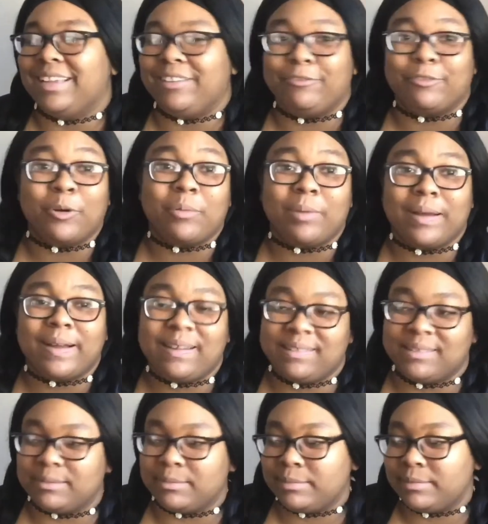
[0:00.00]
like grow
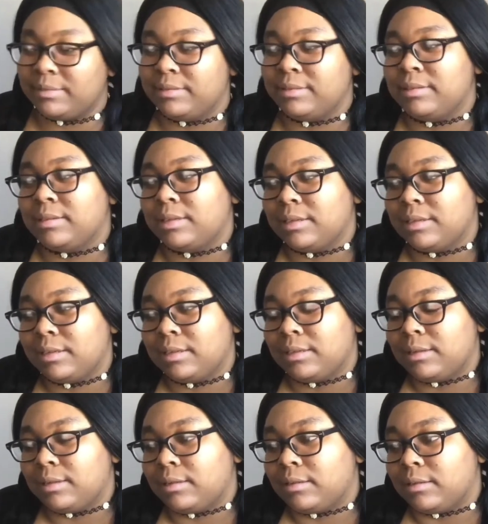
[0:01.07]
up.
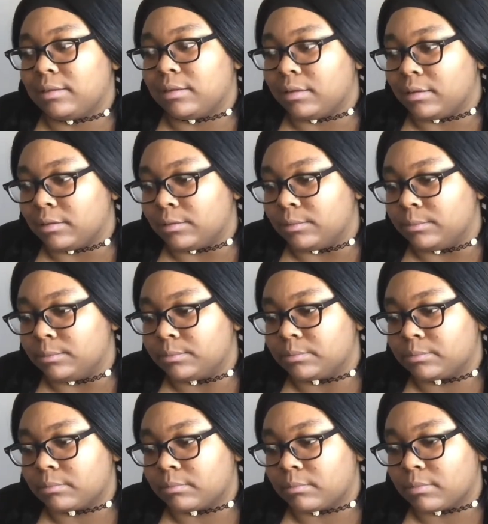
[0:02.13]
Um
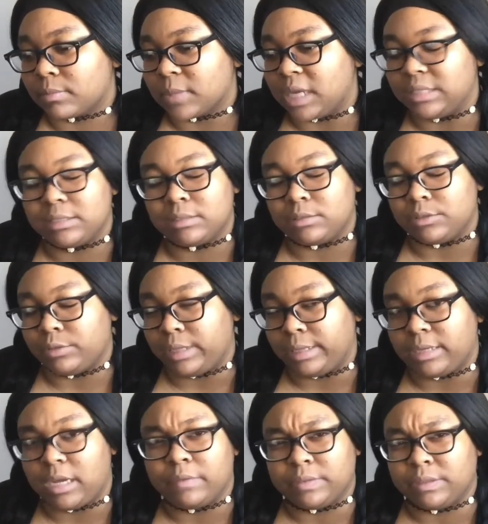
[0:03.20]
I just don't
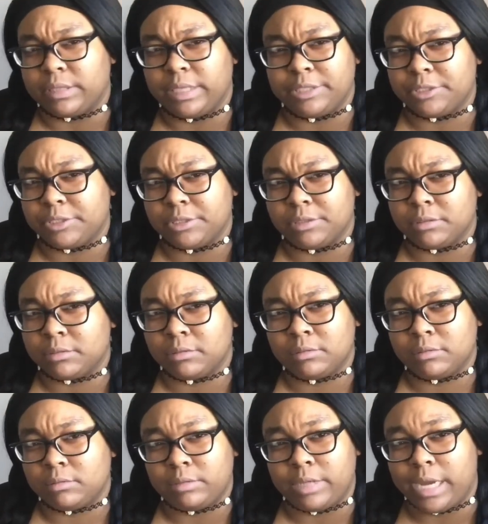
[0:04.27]
like confrontation
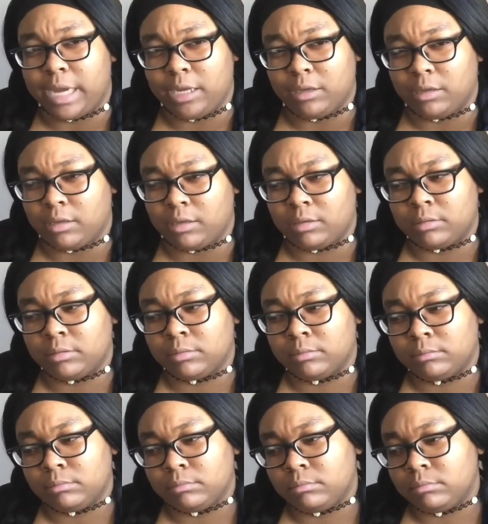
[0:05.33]
at all.
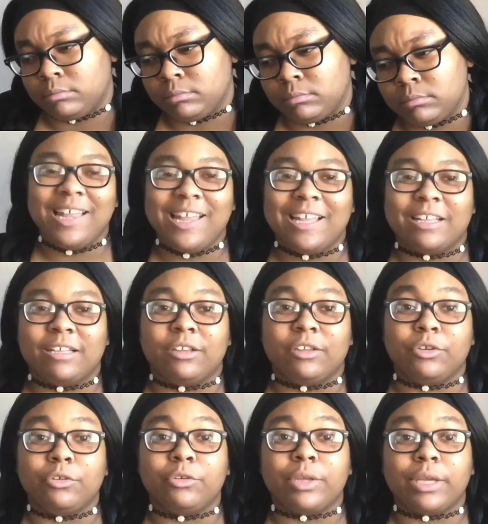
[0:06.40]

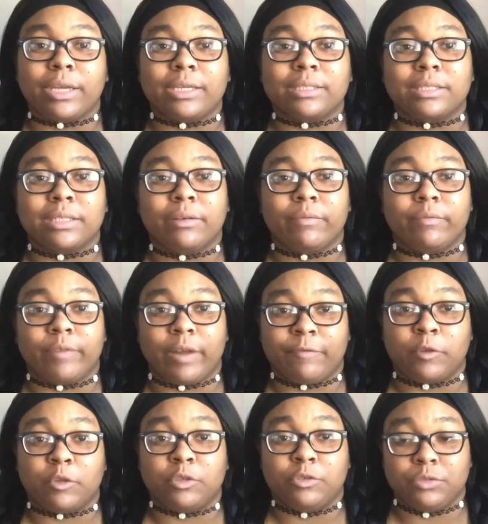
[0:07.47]
New Year's
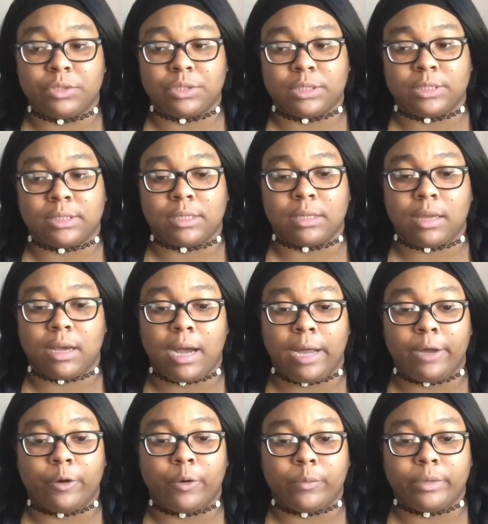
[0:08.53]
revolution.
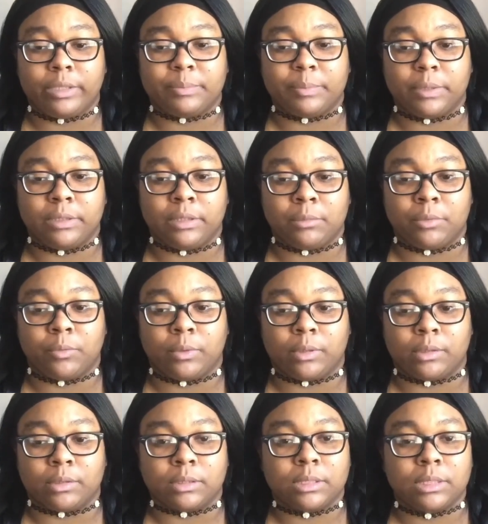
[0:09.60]
I always put number
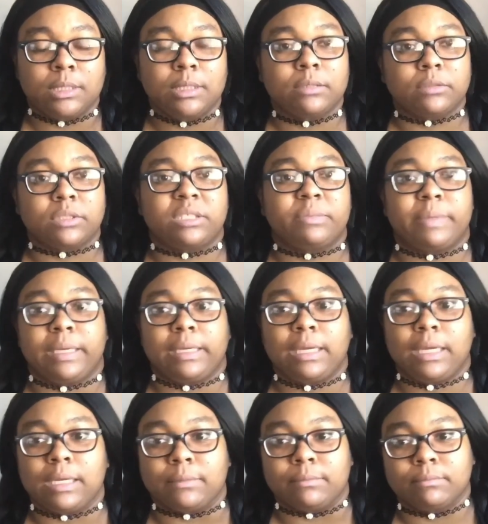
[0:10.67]
one,
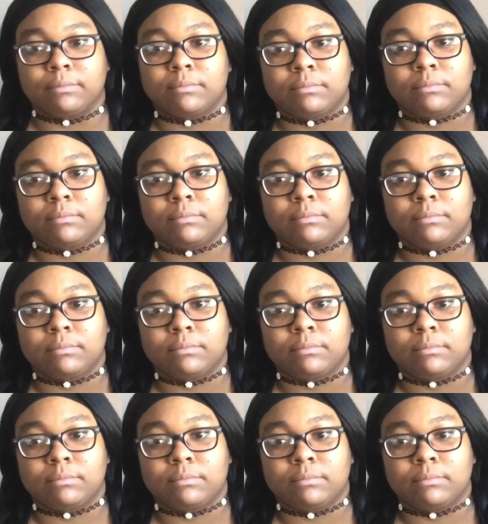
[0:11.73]
speak up.